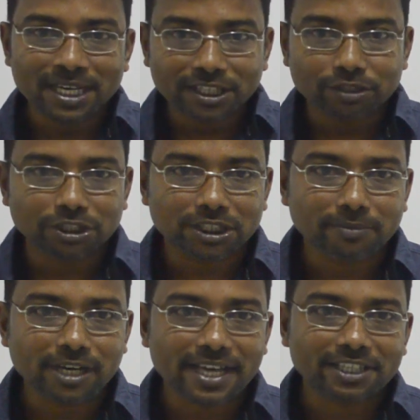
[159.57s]
you
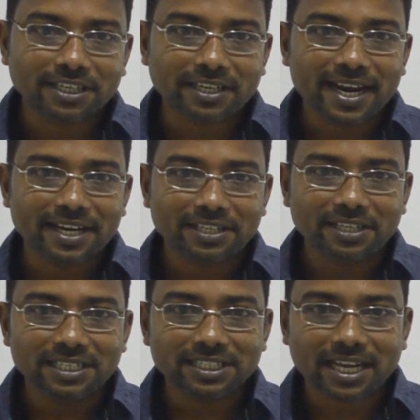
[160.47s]
stimulate great
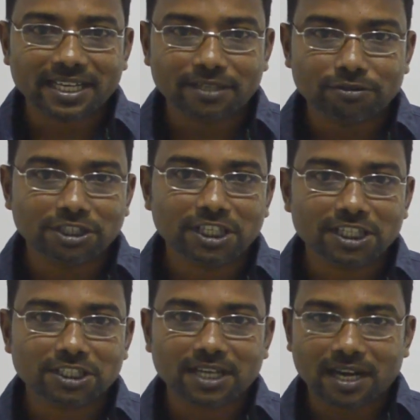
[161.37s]
desire to
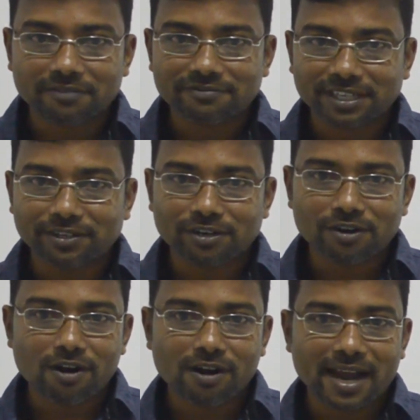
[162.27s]
chase after your
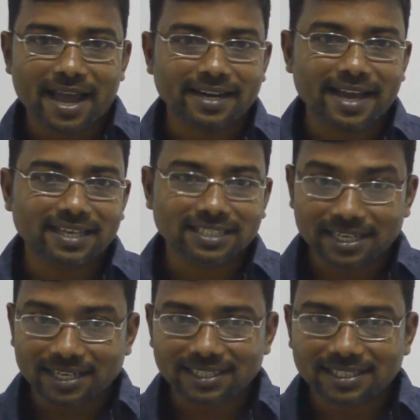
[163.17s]
goal and as
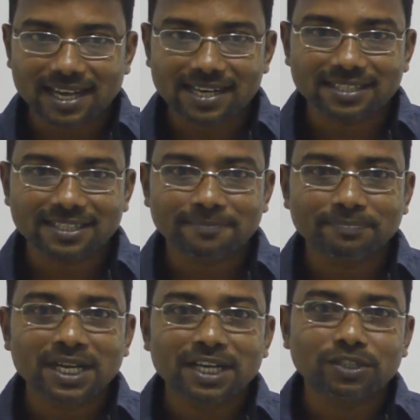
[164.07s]
a result,
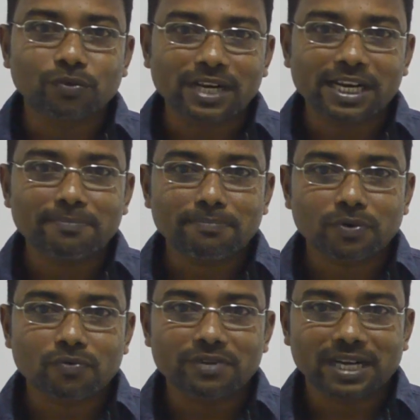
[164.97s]
you will
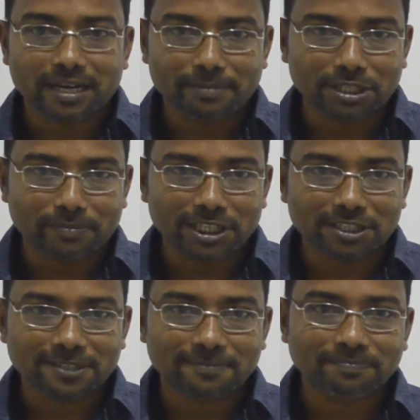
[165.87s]
improve your
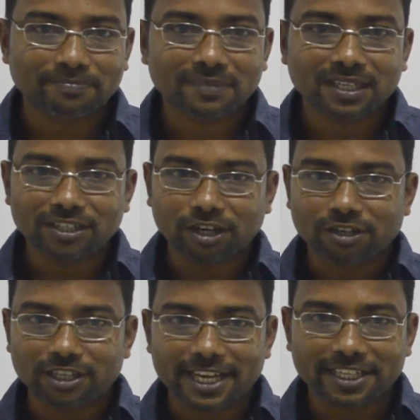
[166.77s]
commitment. Not
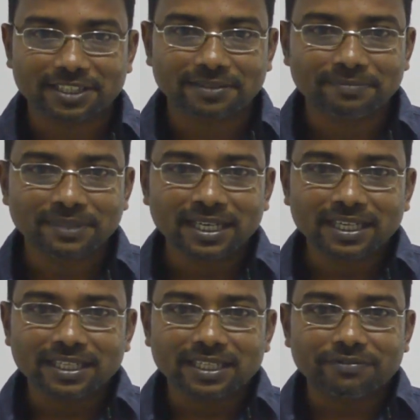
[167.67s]
only that,
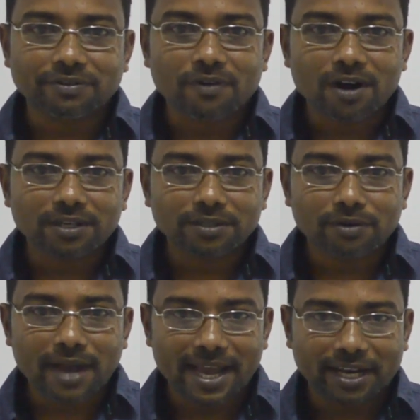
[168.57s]
if you want
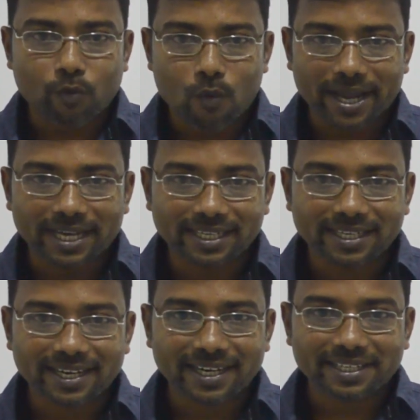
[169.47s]
to acquire
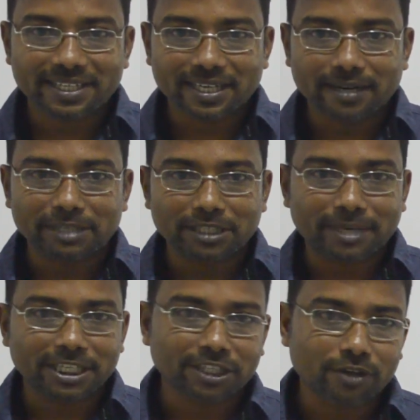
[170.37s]
greater
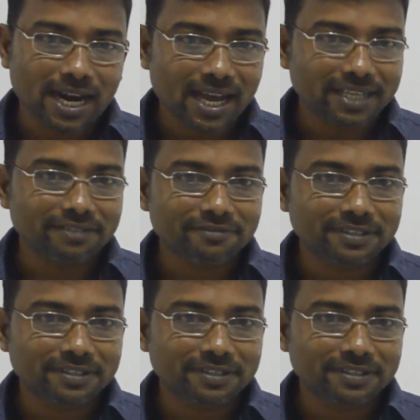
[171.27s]
commitment in your life,